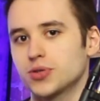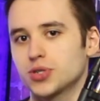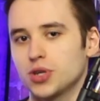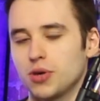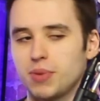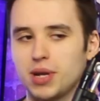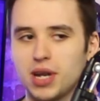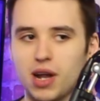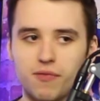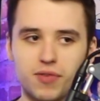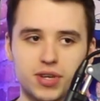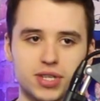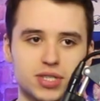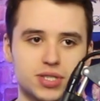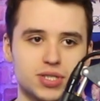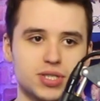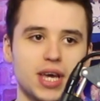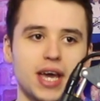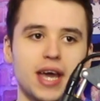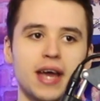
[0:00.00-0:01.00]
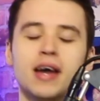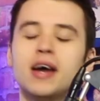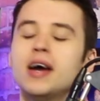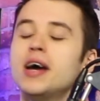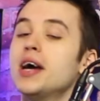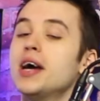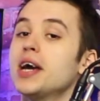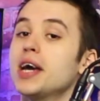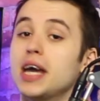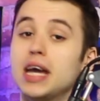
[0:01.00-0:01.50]
So it'd be lovely to see
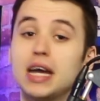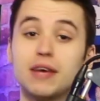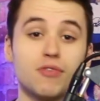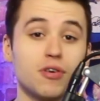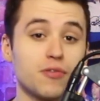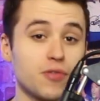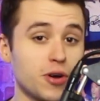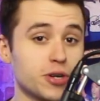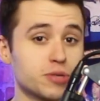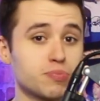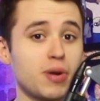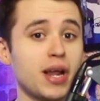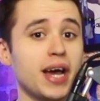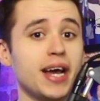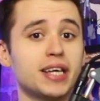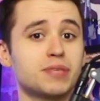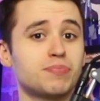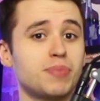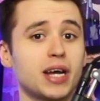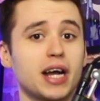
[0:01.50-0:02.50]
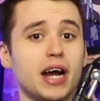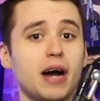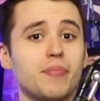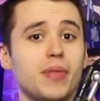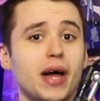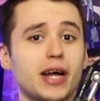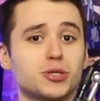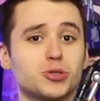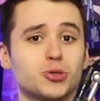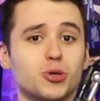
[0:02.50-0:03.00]
either of those players pick up
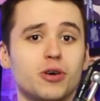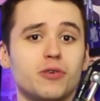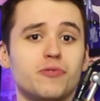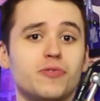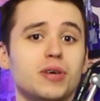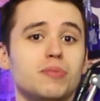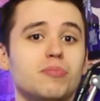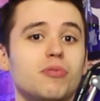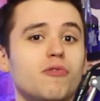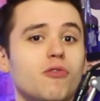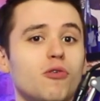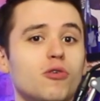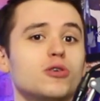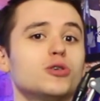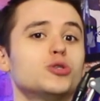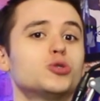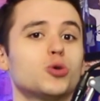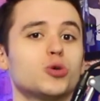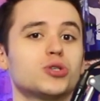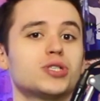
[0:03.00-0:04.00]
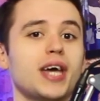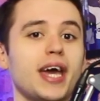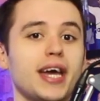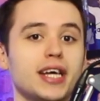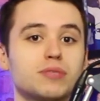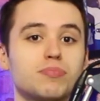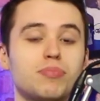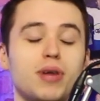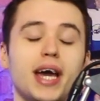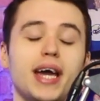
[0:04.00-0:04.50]
that trophy before the draw
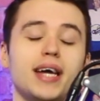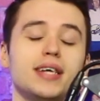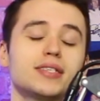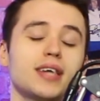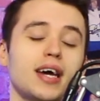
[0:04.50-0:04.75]
takes place.